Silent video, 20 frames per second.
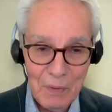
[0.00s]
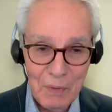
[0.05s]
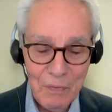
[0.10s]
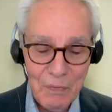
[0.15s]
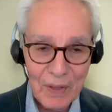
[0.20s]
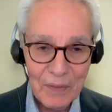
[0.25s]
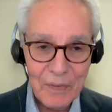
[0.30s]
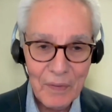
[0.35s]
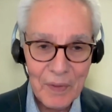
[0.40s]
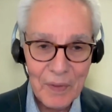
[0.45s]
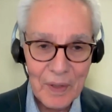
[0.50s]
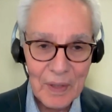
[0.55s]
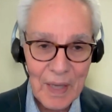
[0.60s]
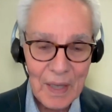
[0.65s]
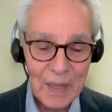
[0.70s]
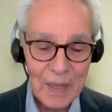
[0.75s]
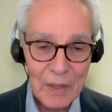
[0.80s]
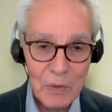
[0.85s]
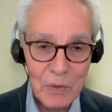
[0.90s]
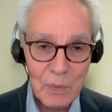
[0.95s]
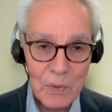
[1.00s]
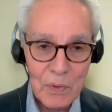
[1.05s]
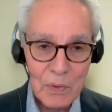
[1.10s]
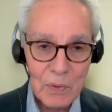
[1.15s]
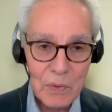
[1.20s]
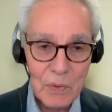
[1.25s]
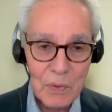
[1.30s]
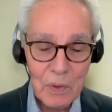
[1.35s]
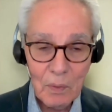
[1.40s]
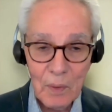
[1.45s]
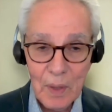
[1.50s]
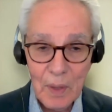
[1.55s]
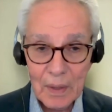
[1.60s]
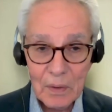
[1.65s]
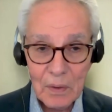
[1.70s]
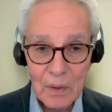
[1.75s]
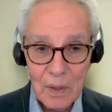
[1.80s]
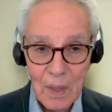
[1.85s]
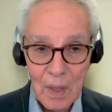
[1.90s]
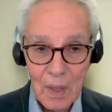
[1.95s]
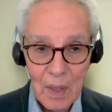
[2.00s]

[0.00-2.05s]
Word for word: we felt that the analysis was correct,